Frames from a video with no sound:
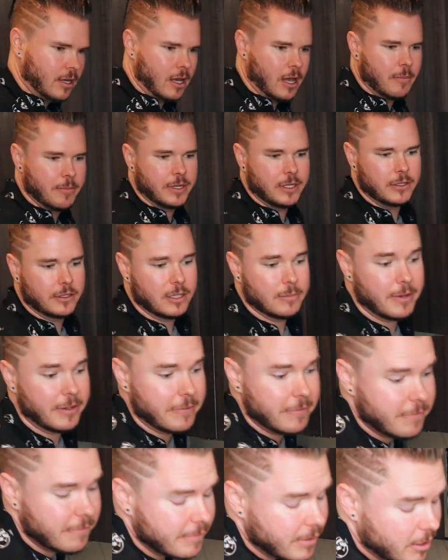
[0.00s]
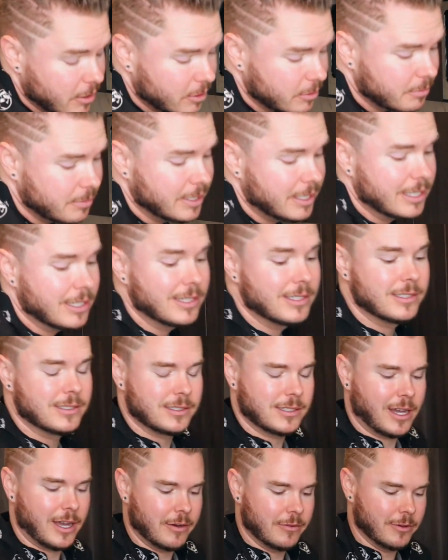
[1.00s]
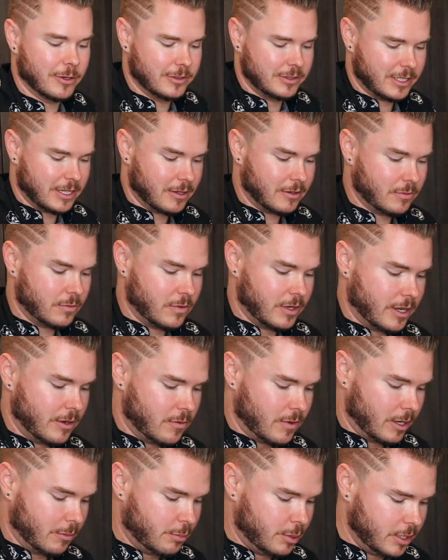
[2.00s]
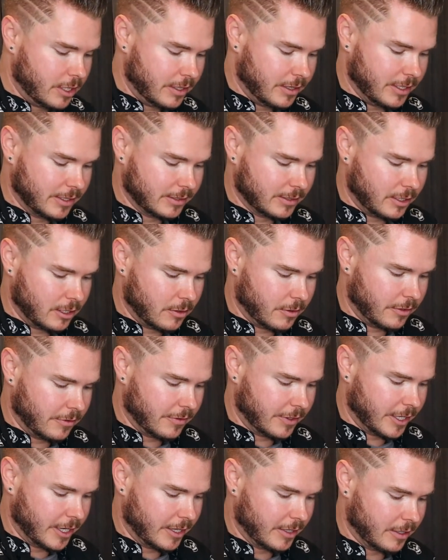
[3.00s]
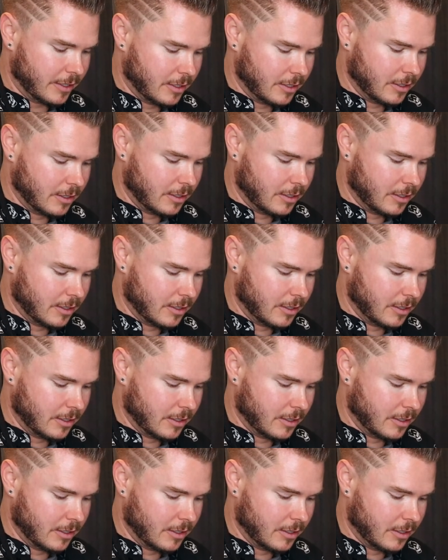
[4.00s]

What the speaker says: gonna look at my phone because I wrote down what I want to put in this and I don't want to forget it.